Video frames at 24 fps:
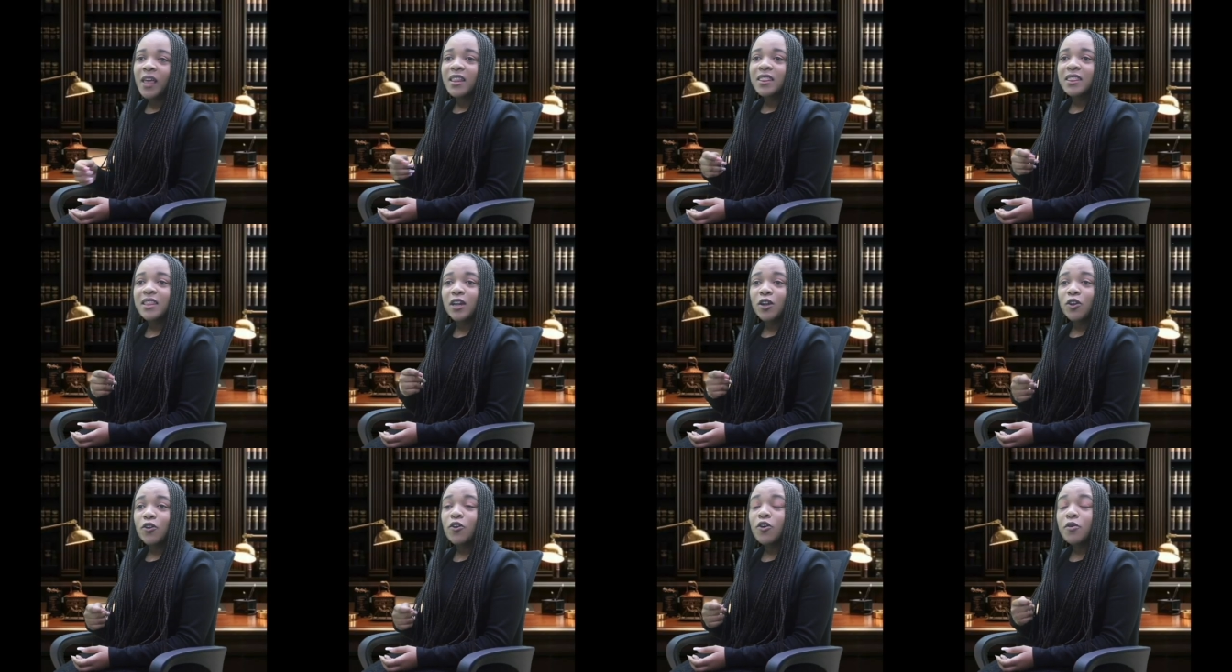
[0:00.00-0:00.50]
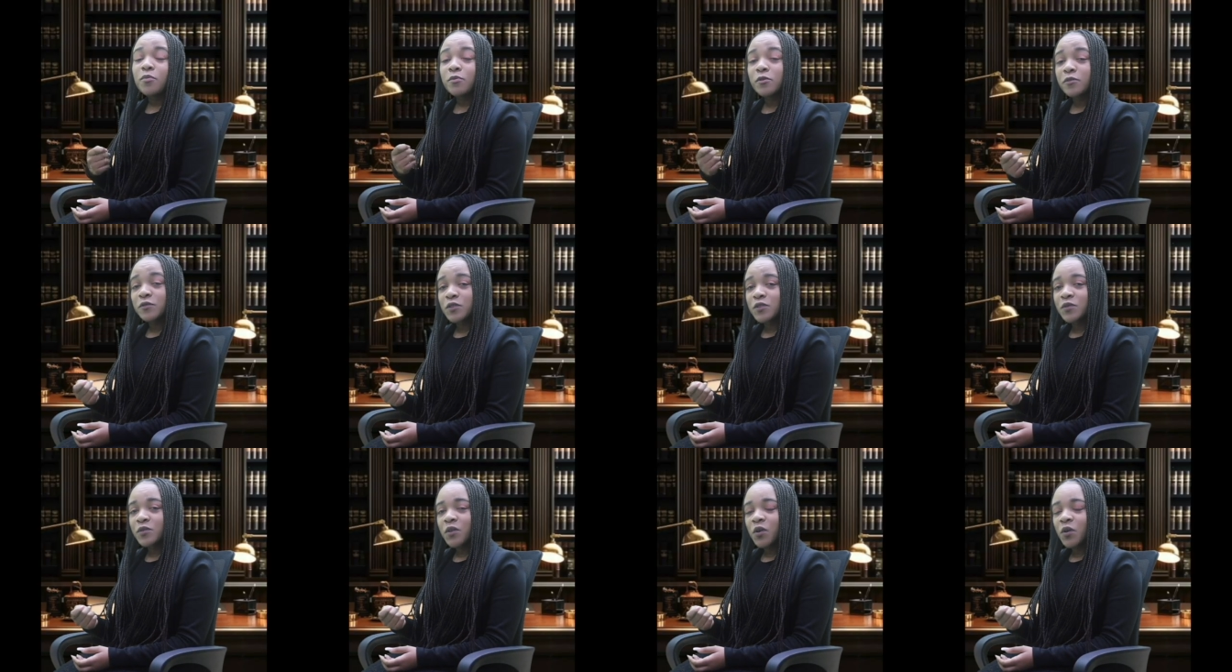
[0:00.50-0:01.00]
The law
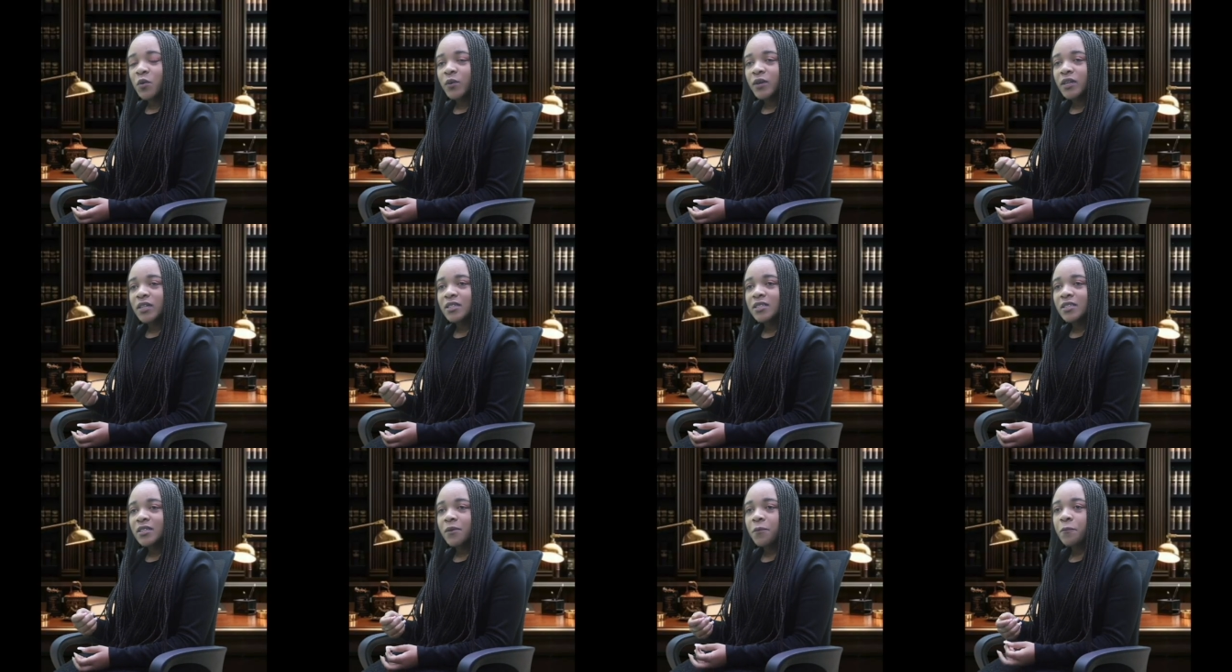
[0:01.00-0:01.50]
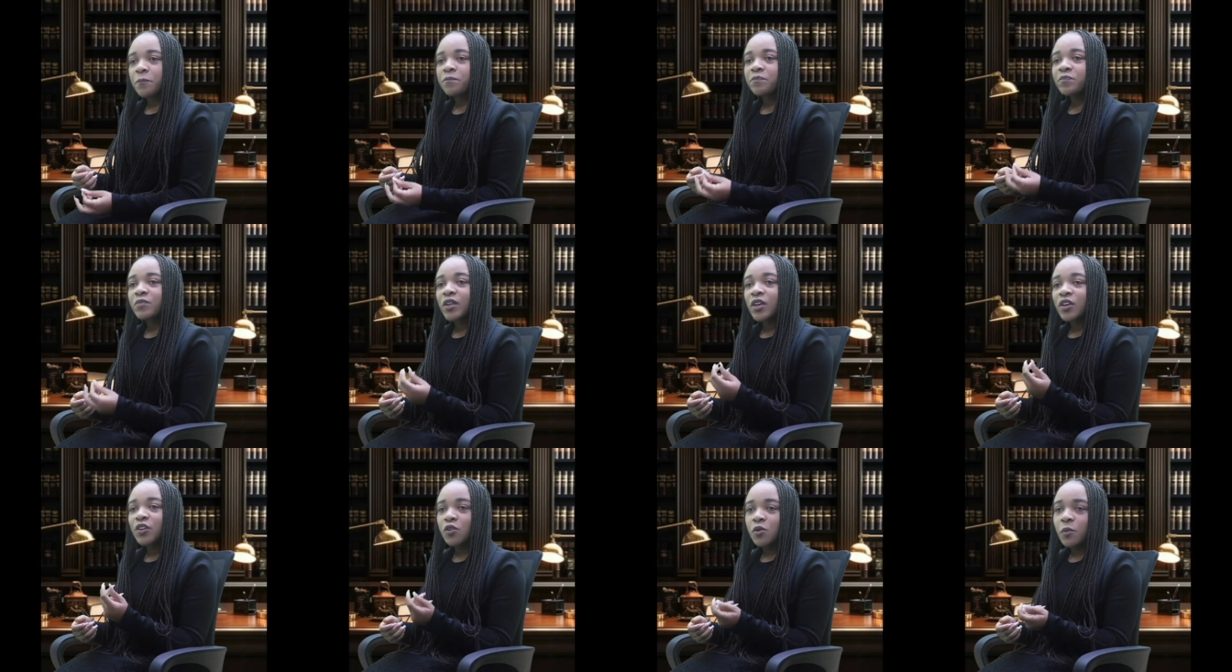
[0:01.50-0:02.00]
moves forward,
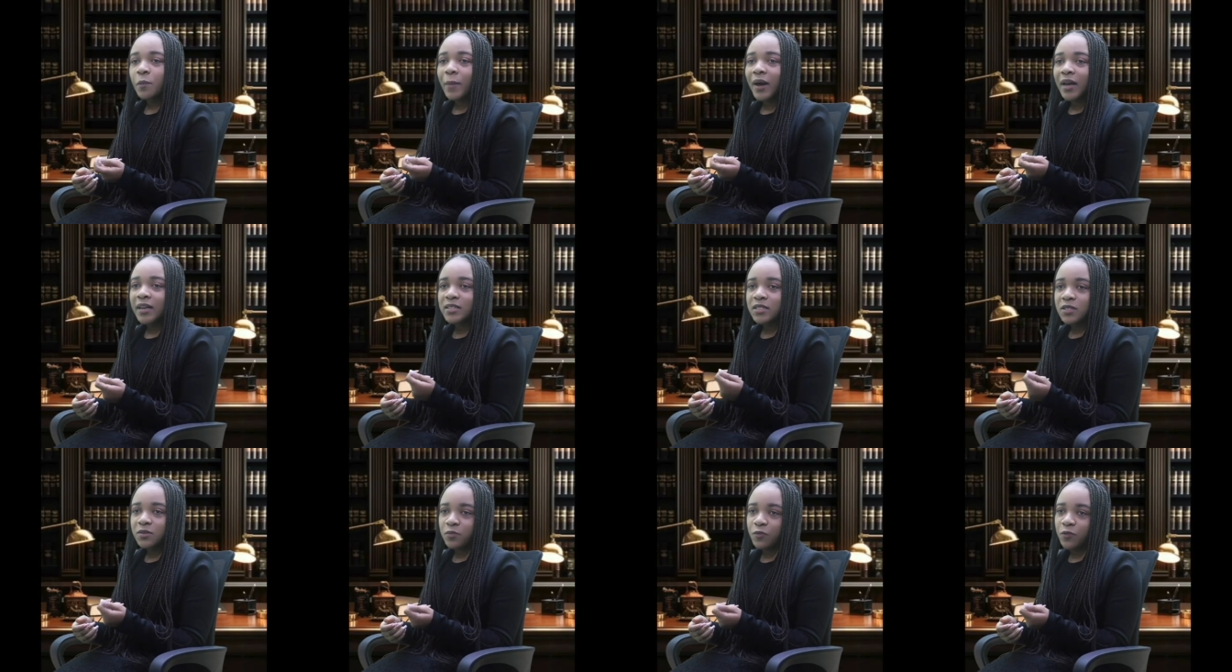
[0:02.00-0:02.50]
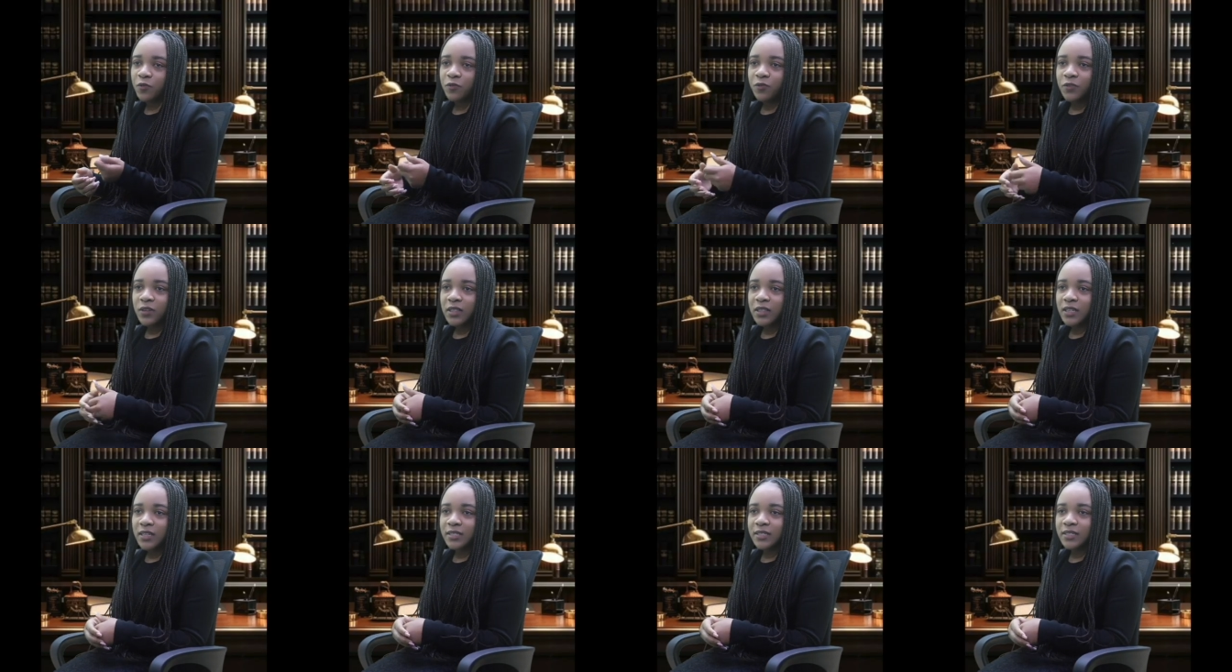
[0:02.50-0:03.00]
you must move
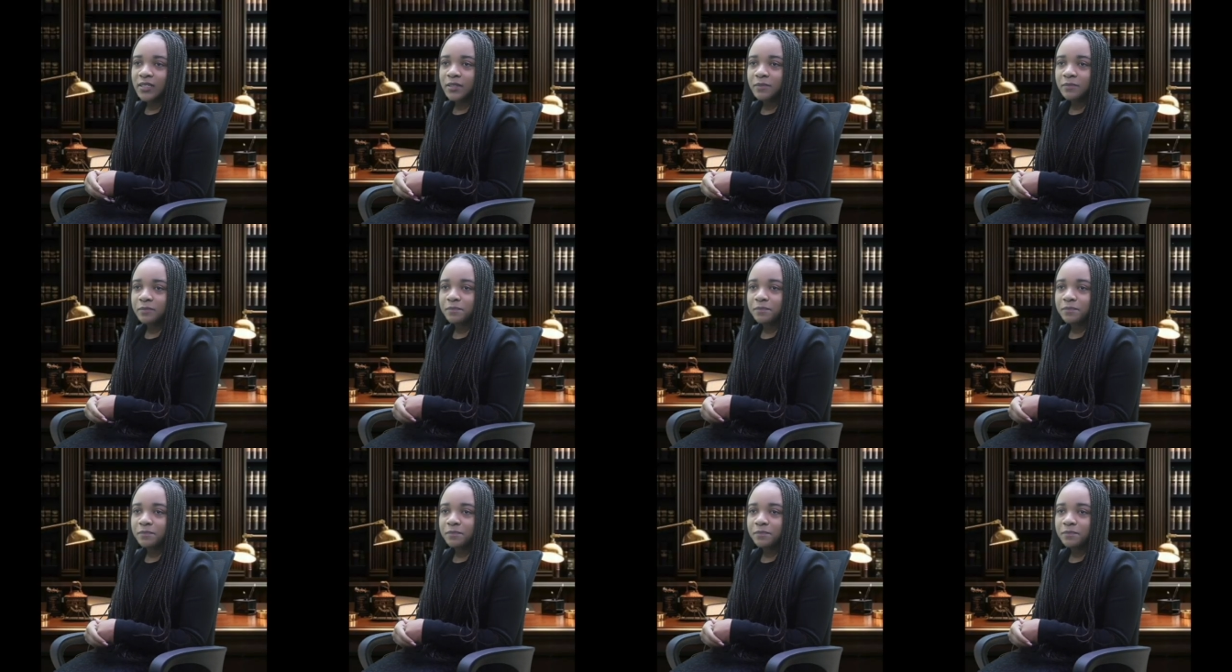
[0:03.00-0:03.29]
with it.